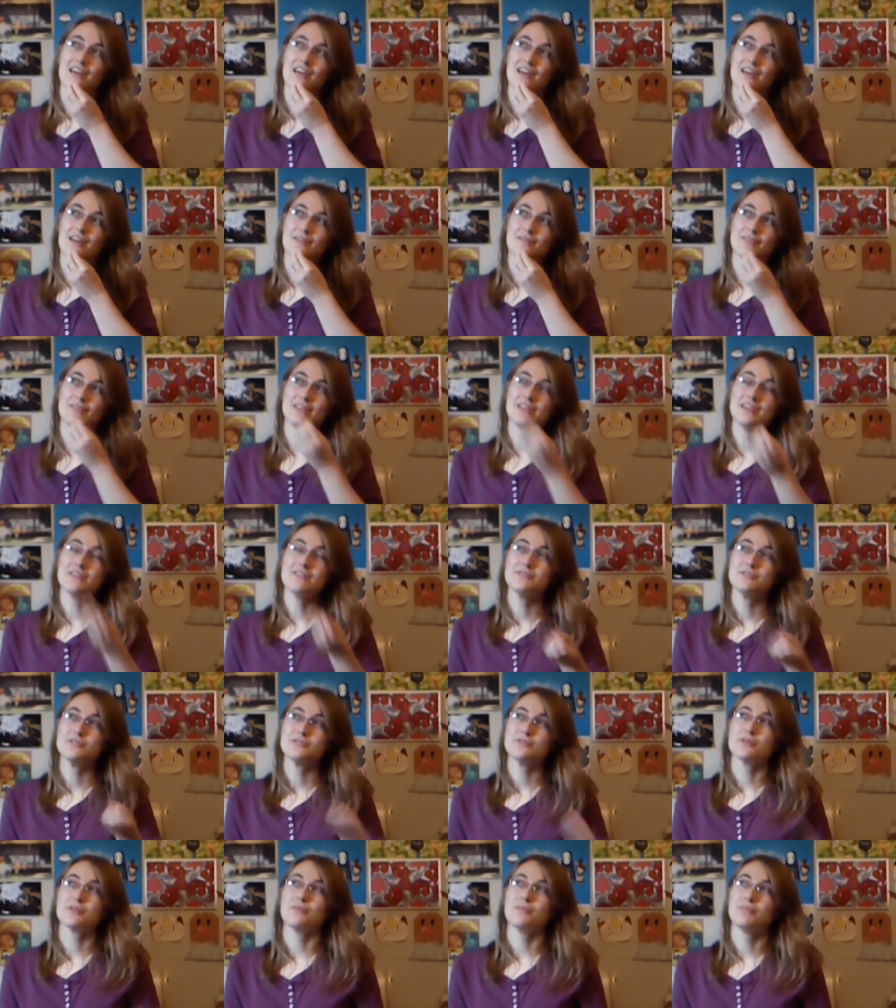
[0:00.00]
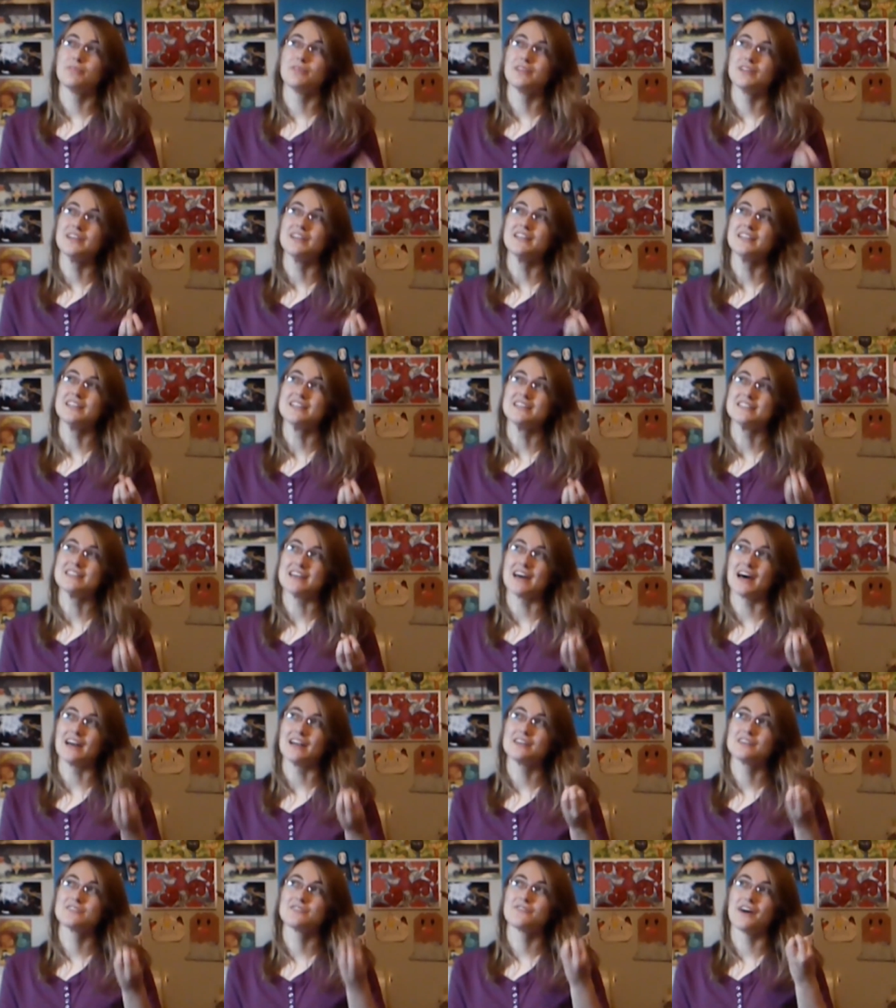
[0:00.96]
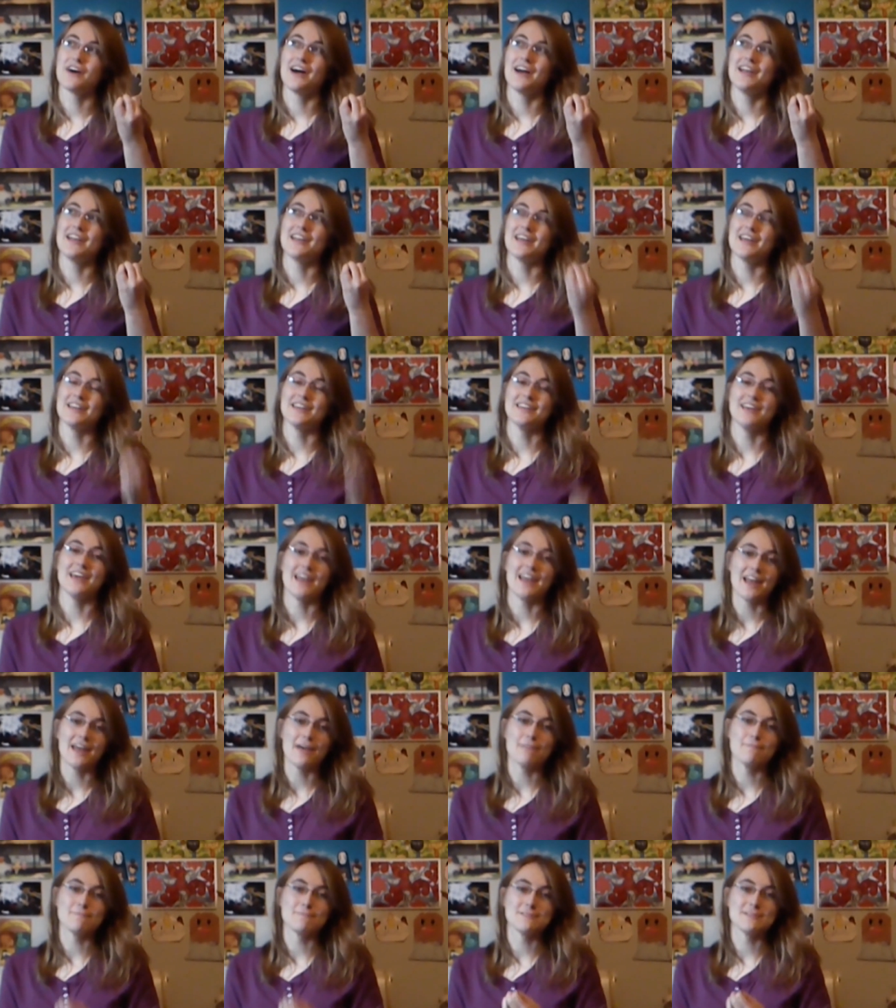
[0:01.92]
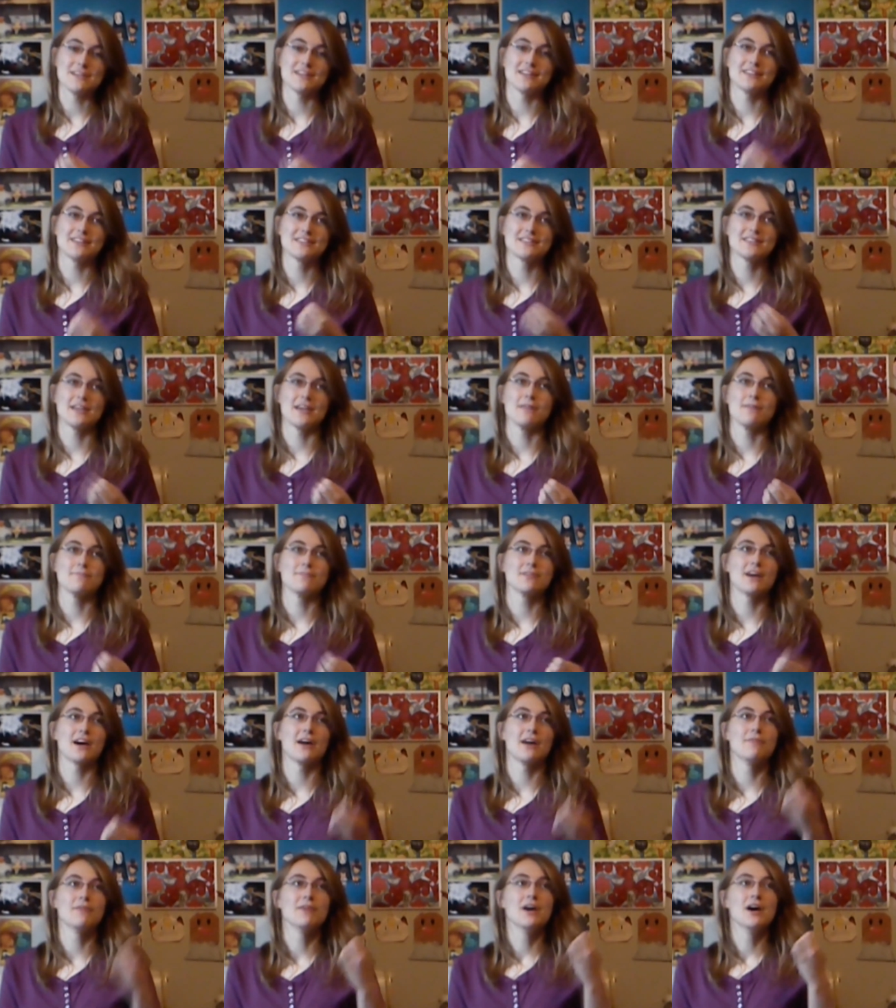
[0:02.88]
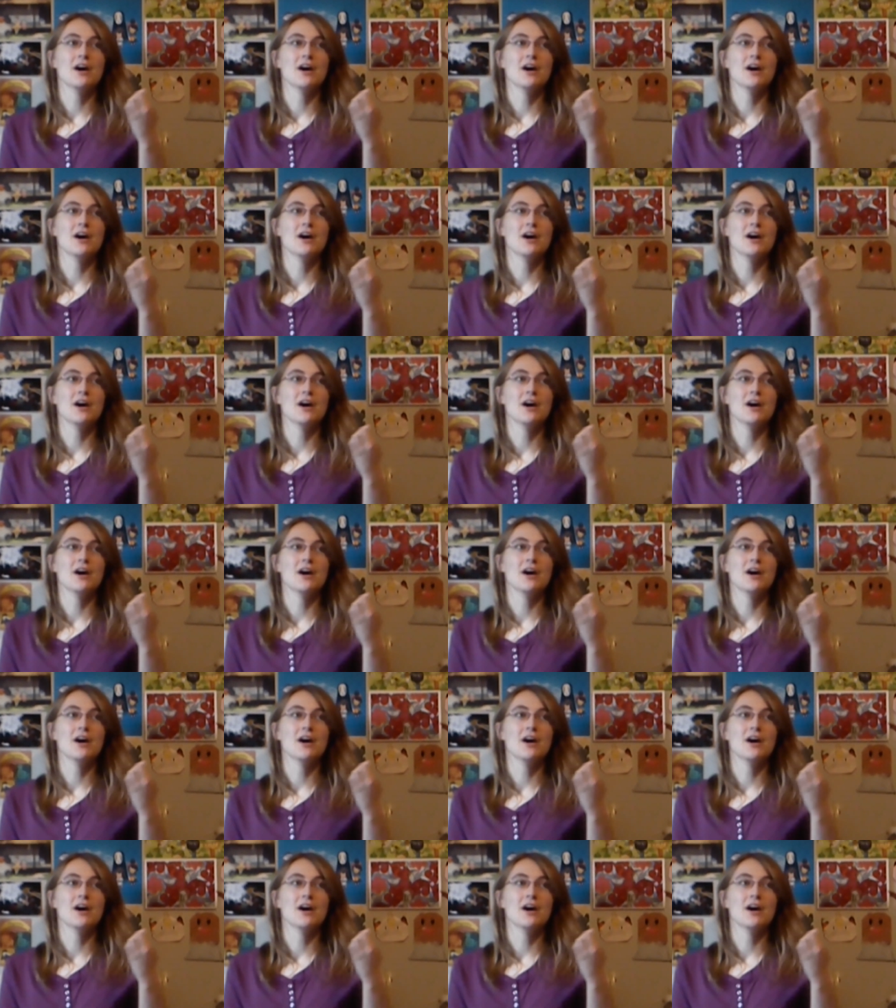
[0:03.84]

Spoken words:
it leaves you completely satisfied and yet empty at the same time.